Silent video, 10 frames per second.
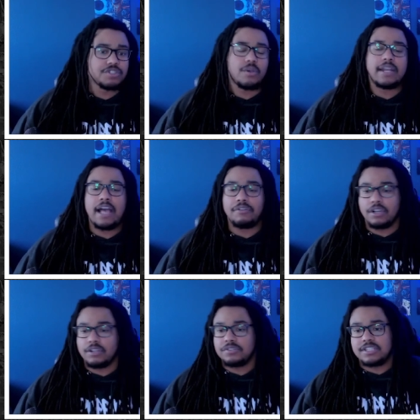Showing how
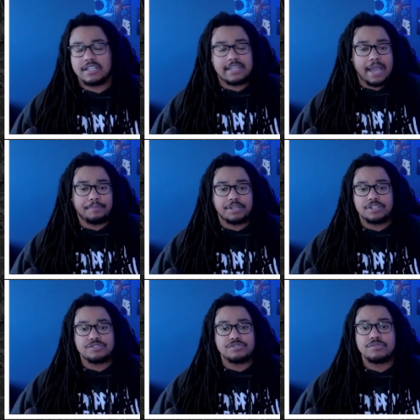Knuckles is
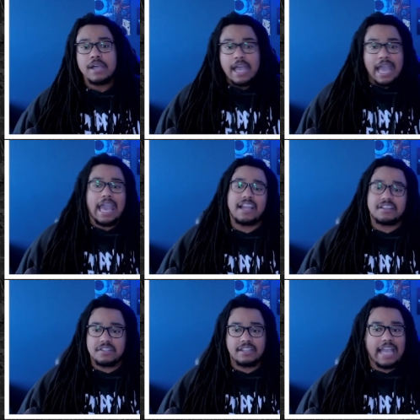adapting to
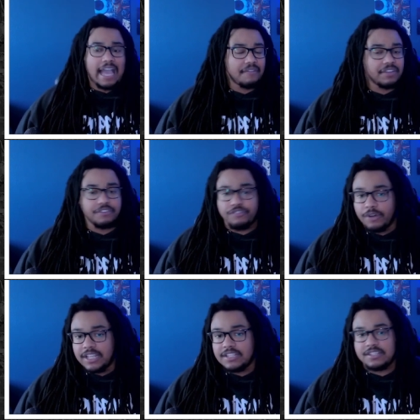actually having
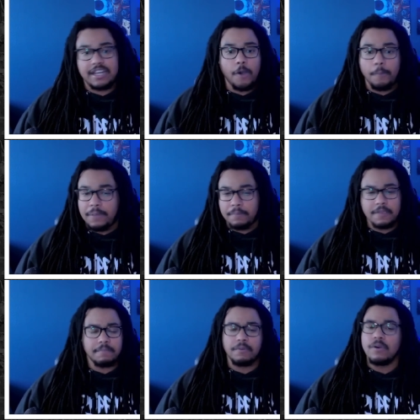friends and helping
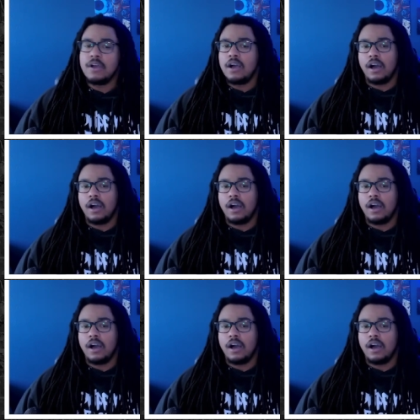people.